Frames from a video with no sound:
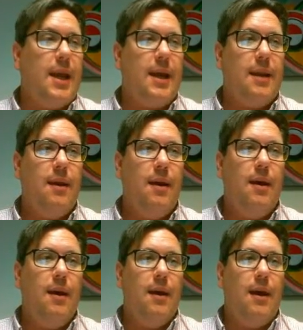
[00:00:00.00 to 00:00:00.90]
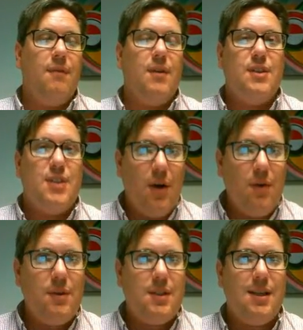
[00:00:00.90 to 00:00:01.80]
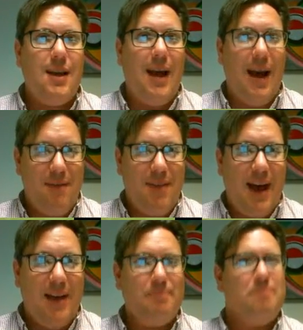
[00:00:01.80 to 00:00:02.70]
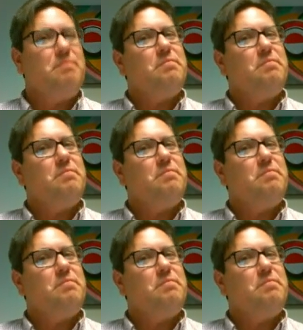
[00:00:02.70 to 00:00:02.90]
And if you don't have that,